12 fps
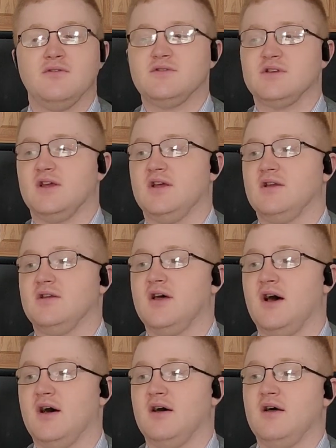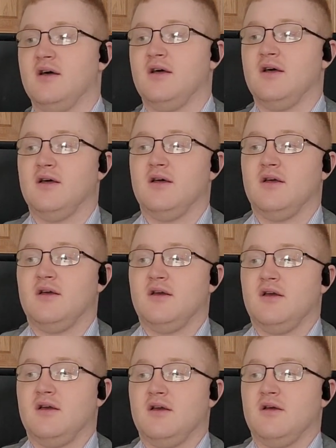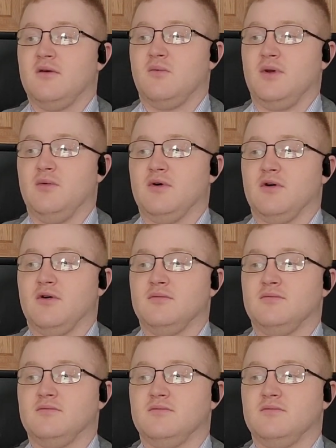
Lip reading: goes, and we will